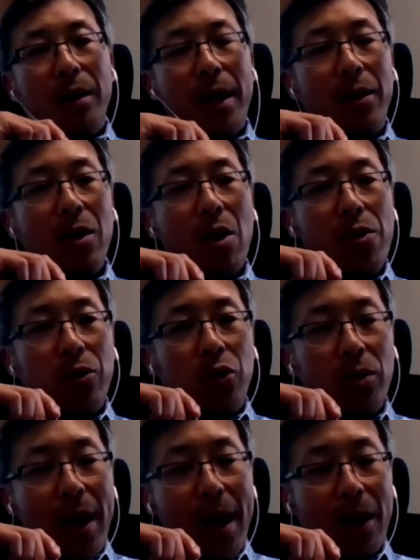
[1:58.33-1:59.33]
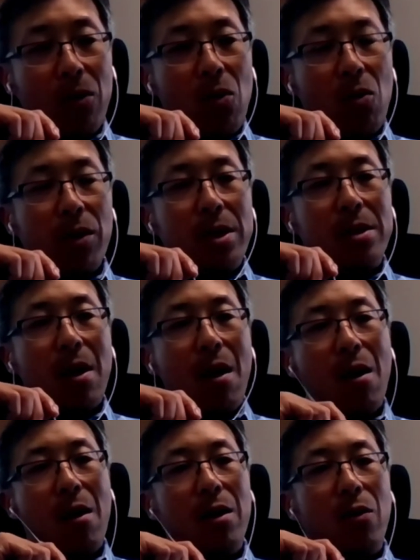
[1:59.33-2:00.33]
Then the other two categories
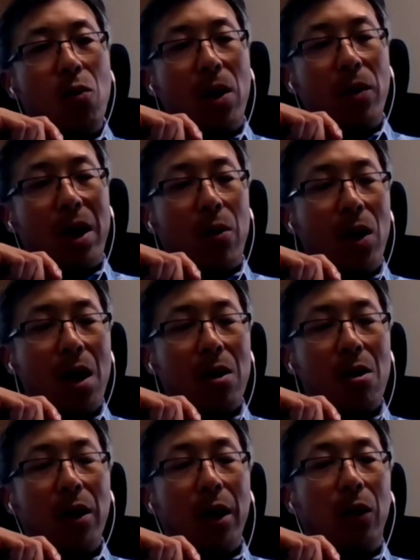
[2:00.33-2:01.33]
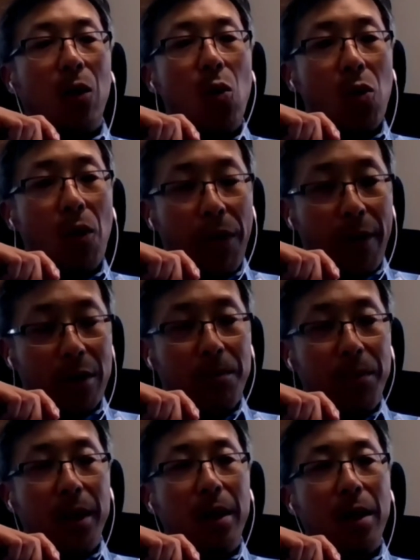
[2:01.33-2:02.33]
are what I call a local
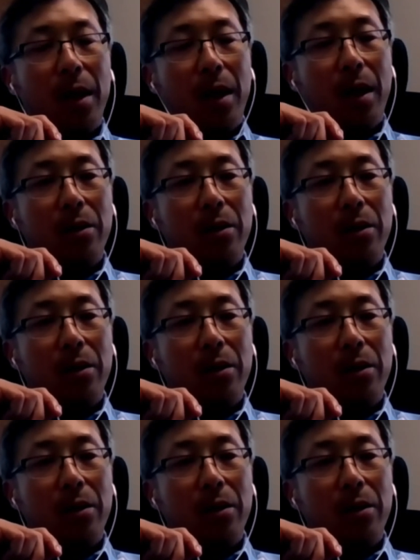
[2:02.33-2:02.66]
therapy,